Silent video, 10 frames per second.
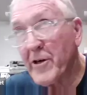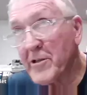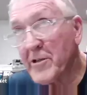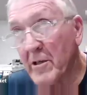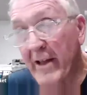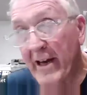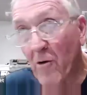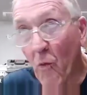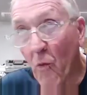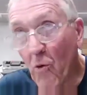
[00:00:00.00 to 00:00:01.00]
be a function of
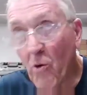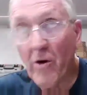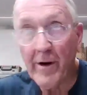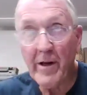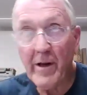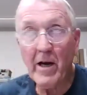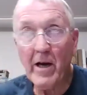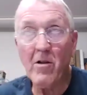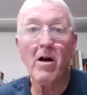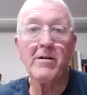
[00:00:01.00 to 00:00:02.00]
that award,
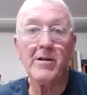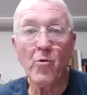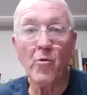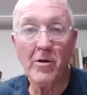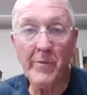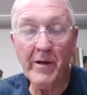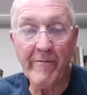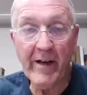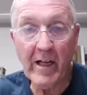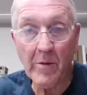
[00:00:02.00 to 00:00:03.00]
how long the award would
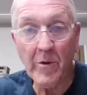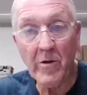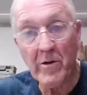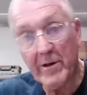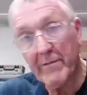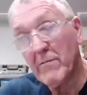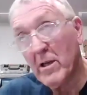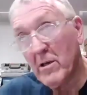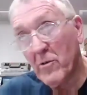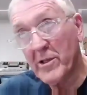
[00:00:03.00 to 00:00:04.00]
be available and
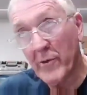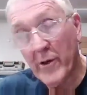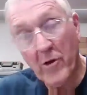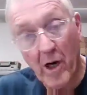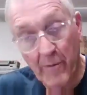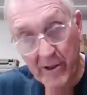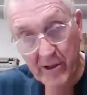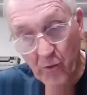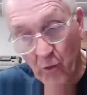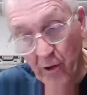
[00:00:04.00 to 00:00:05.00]
what the
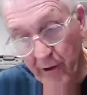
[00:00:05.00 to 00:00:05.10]
requirements